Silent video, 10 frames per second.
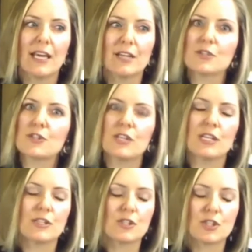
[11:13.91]
it
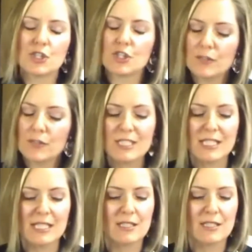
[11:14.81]

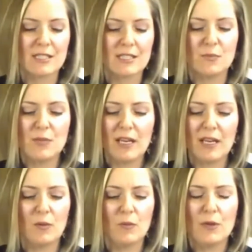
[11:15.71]
shifted to
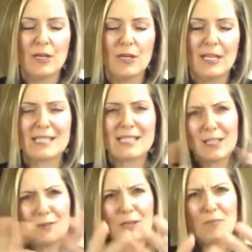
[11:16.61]
being,
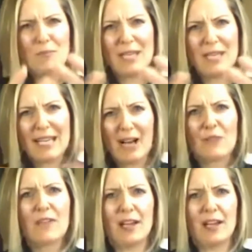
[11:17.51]
instead of it being
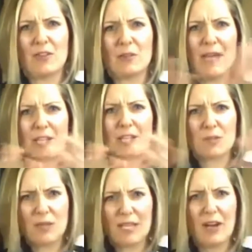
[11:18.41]
out there, the
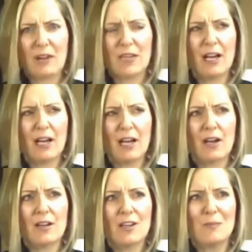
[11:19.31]
magic being out
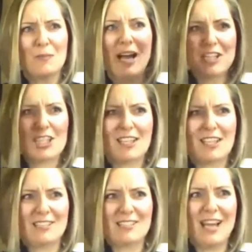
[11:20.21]
there, the magic
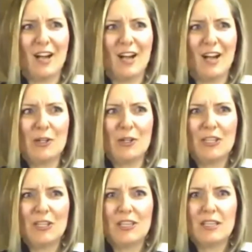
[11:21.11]
is now
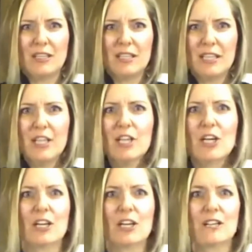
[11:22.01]
here.